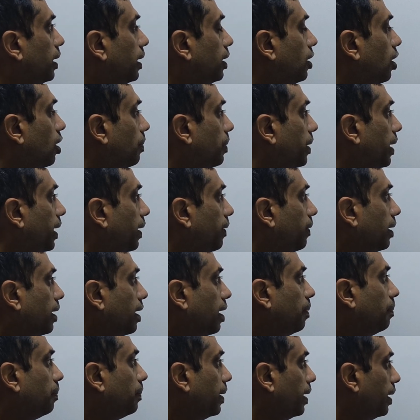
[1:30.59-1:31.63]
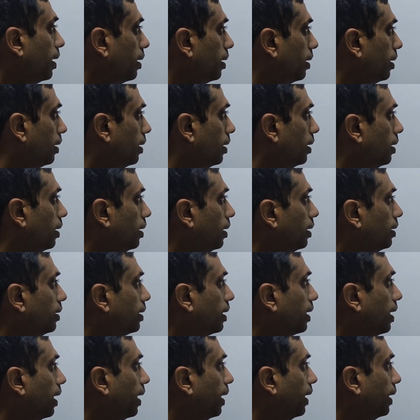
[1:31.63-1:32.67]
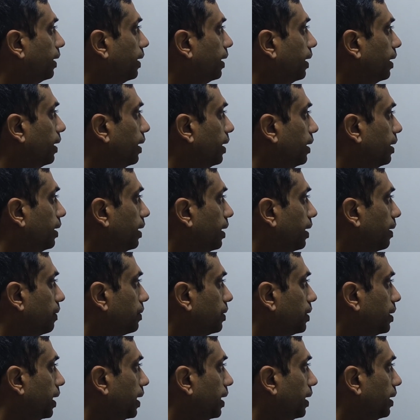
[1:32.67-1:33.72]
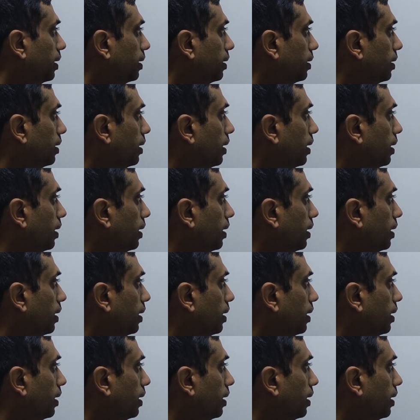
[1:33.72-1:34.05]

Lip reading: In operator will compare the character in the left side